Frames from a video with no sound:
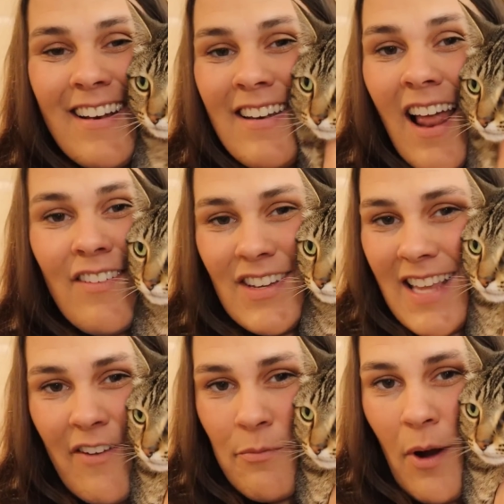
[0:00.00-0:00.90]
none of
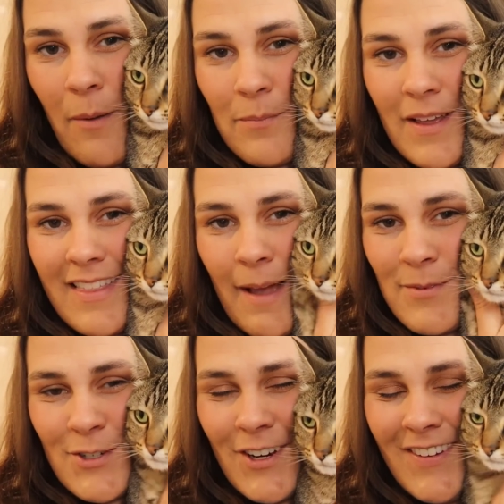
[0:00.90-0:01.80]
us have a problem with,
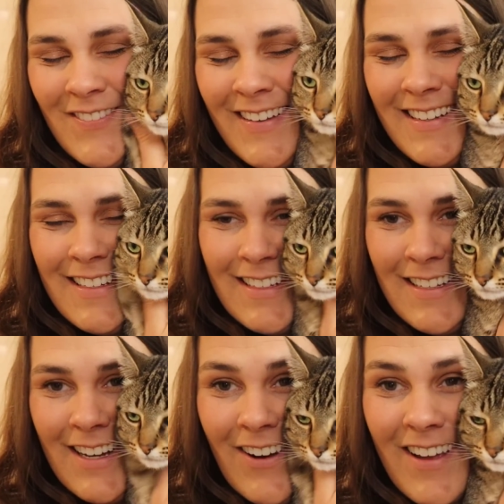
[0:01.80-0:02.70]
I'm sure.
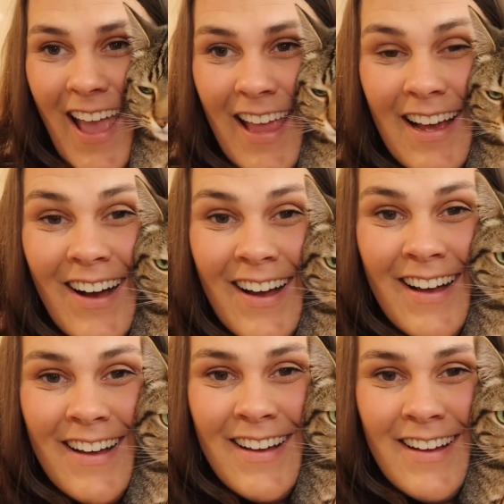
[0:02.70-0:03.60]
Okay,
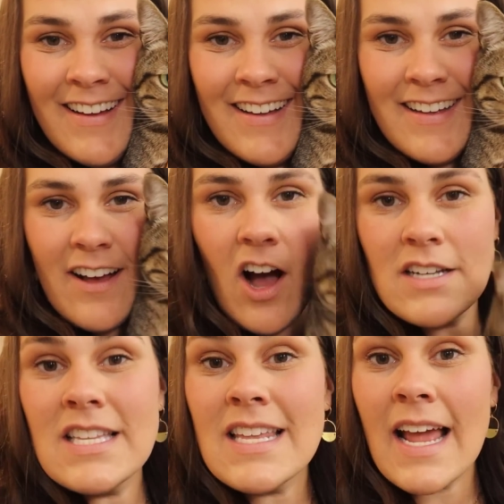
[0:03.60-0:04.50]

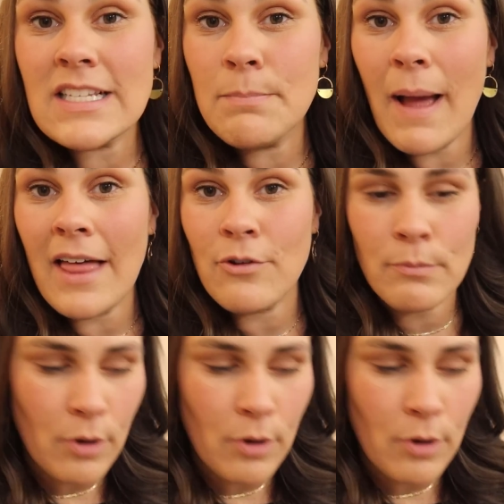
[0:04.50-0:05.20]
on to the next bathroom